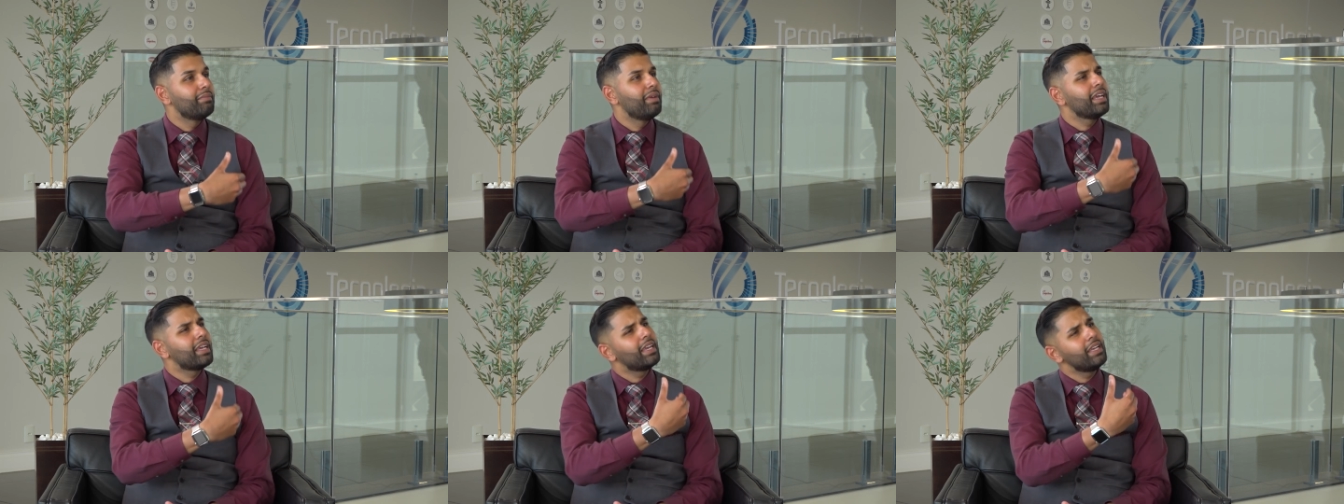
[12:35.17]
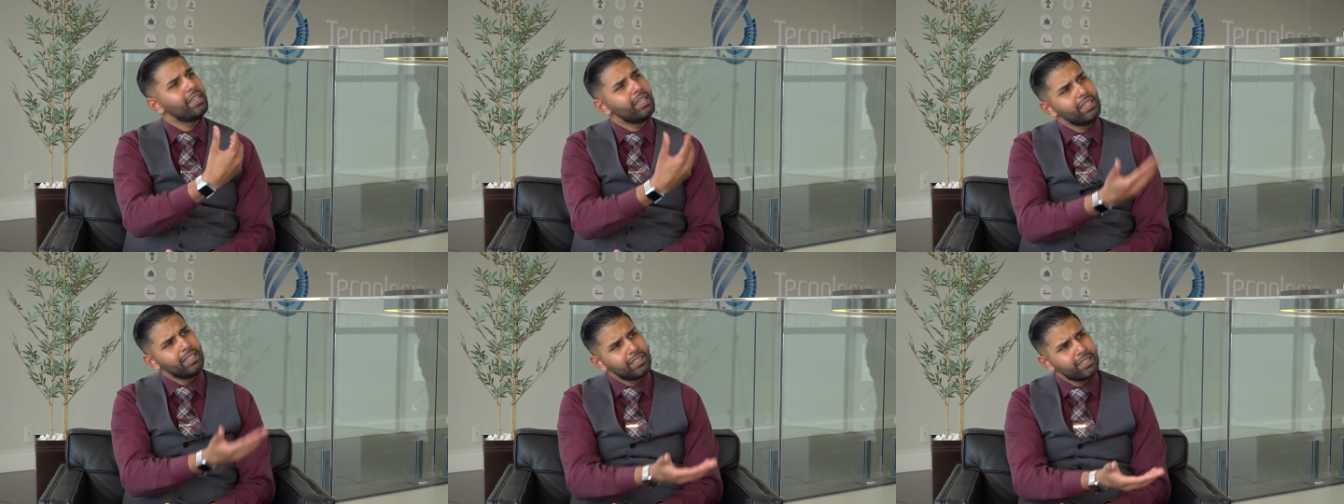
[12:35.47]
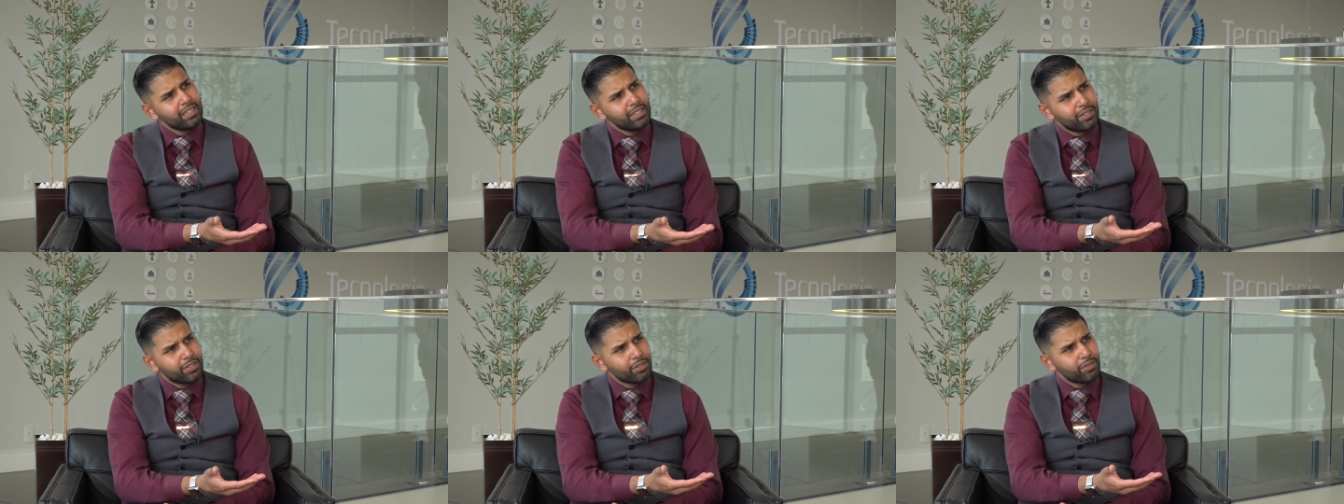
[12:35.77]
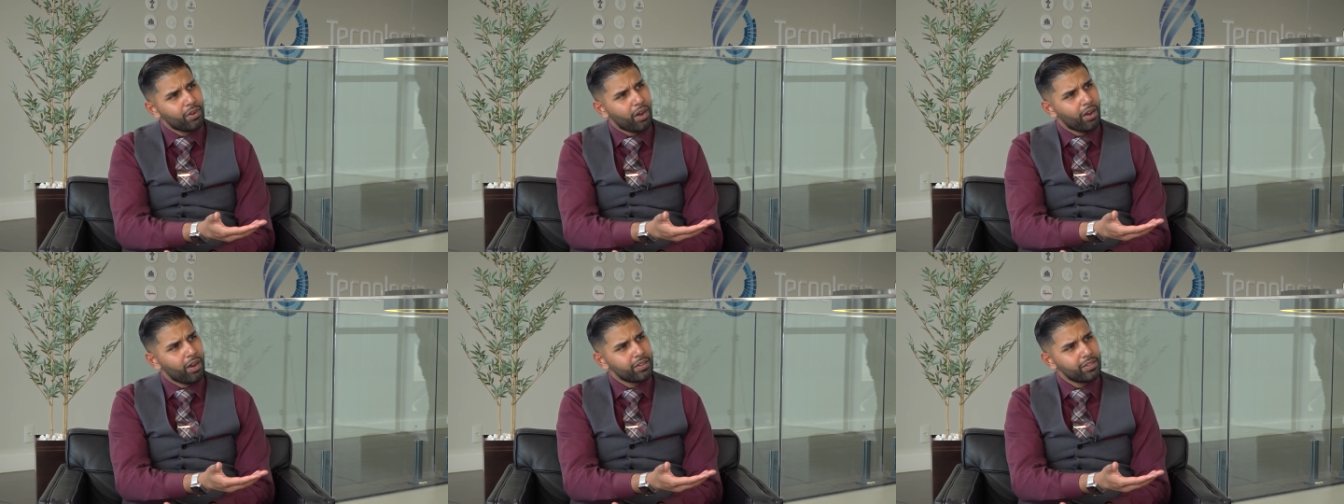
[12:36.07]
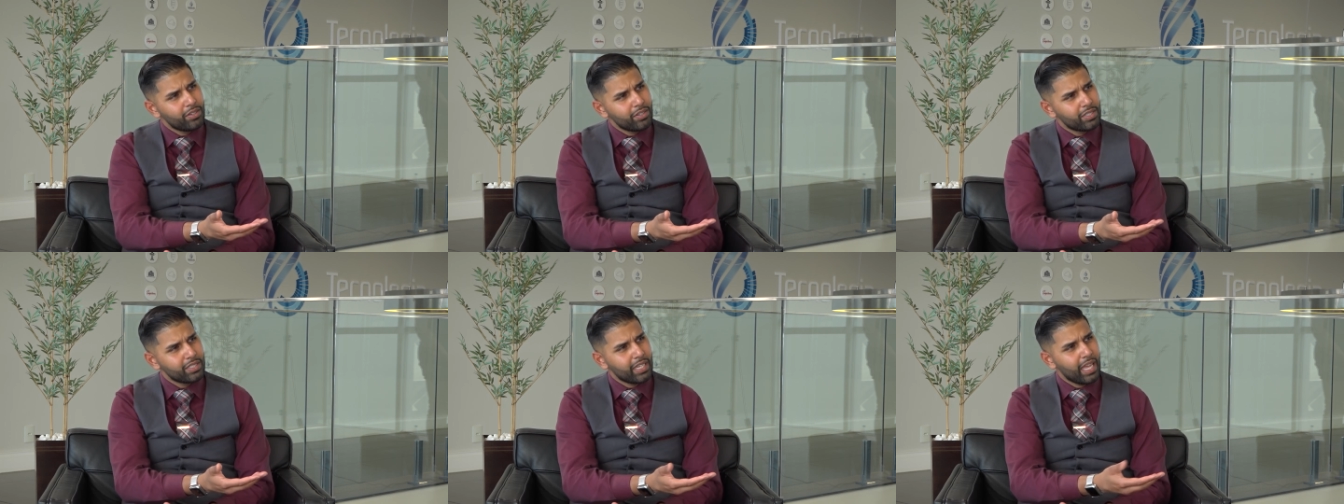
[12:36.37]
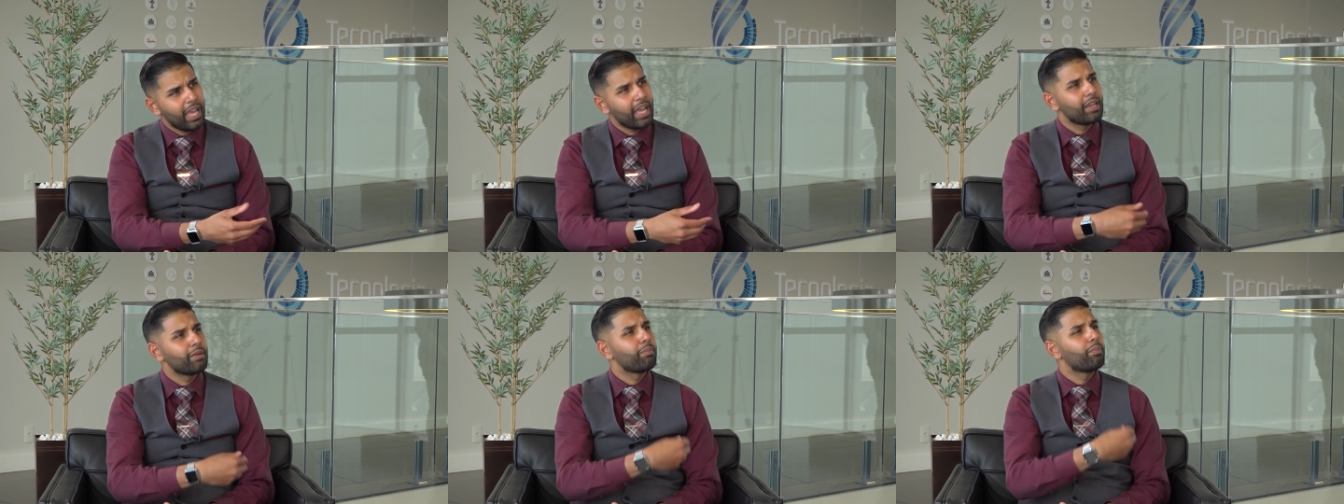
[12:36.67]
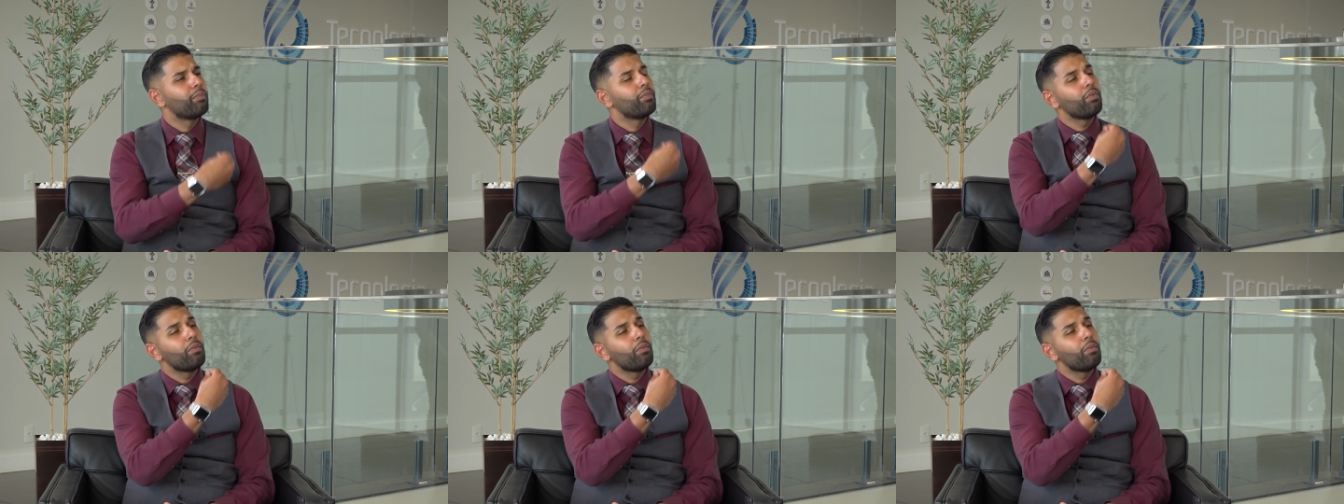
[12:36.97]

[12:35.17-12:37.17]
make it easy to uh, understand,